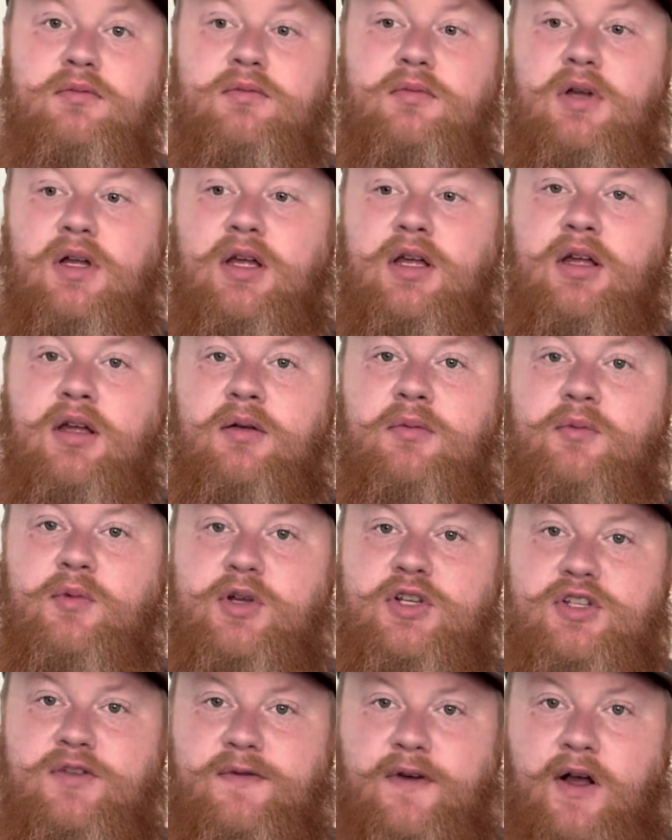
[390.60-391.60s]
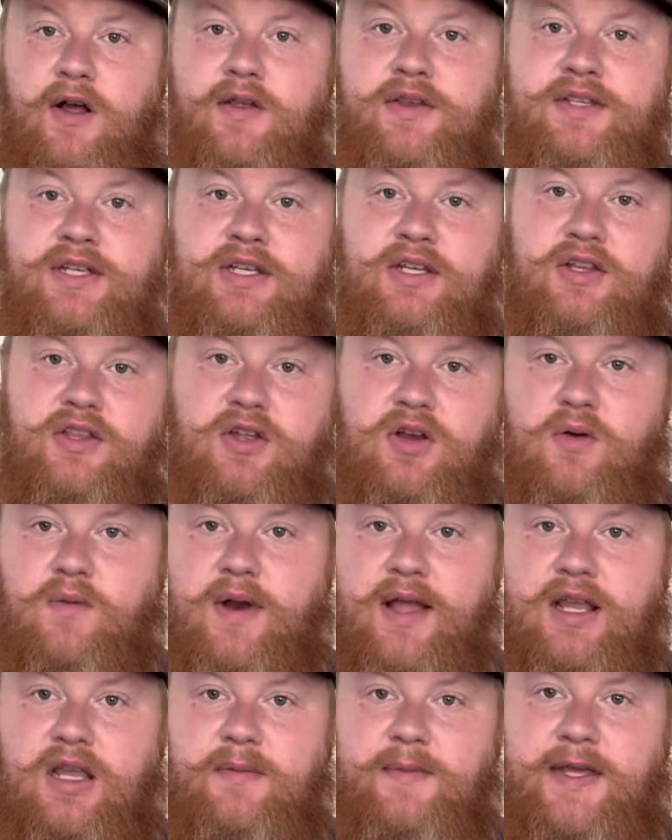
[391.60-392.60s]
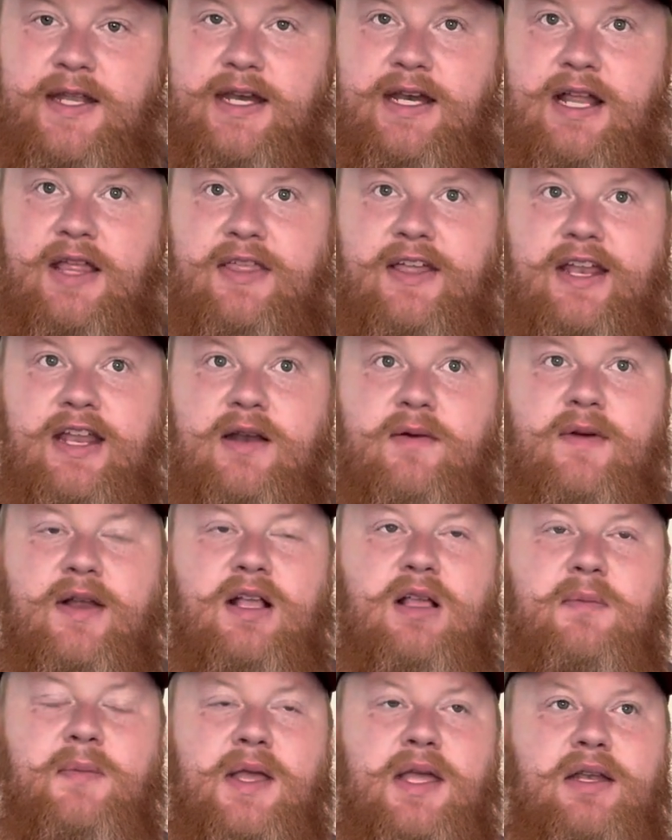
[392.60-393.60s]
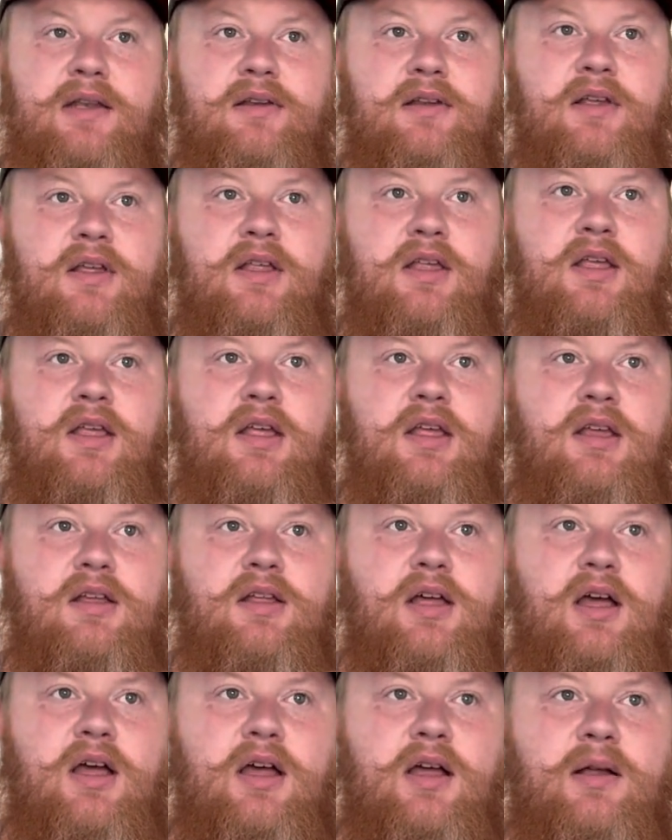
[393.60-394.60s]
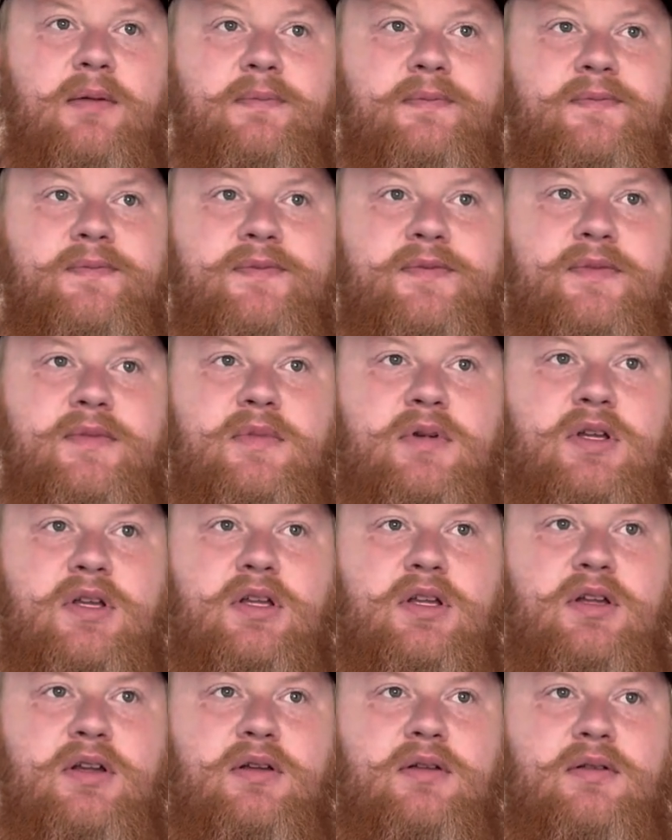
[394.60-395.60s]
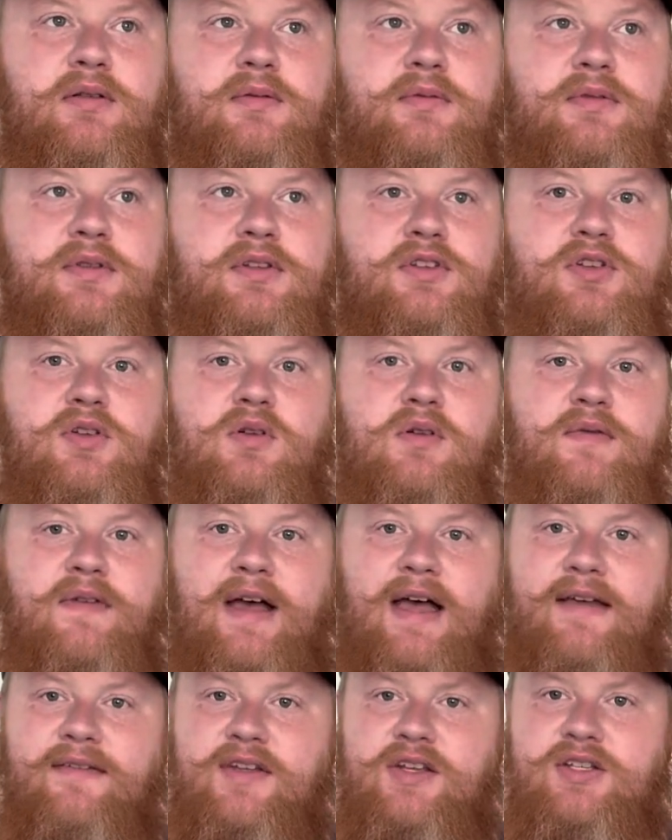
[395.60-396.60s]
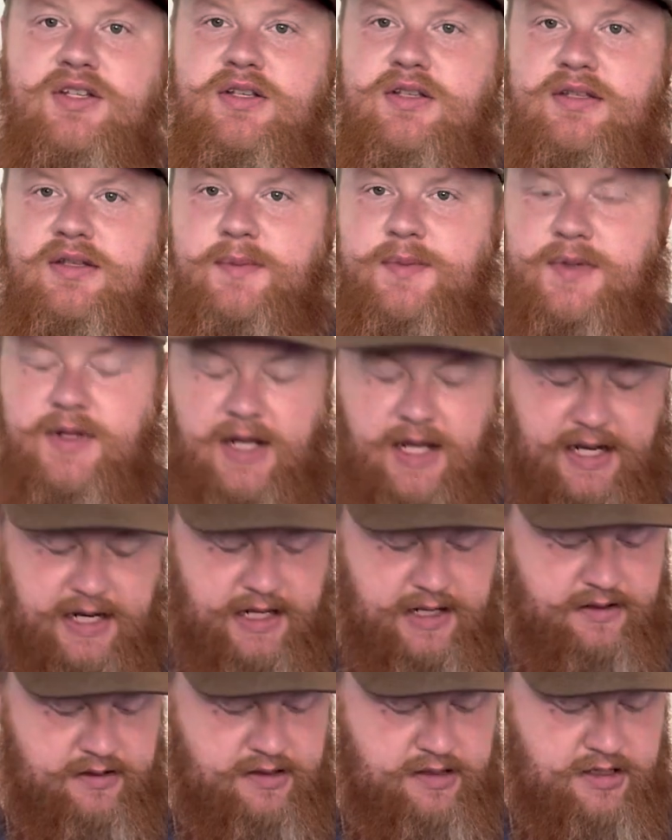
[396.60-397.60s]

which falls into their recommended. I think they recommend 2 to 5 inches, something like that.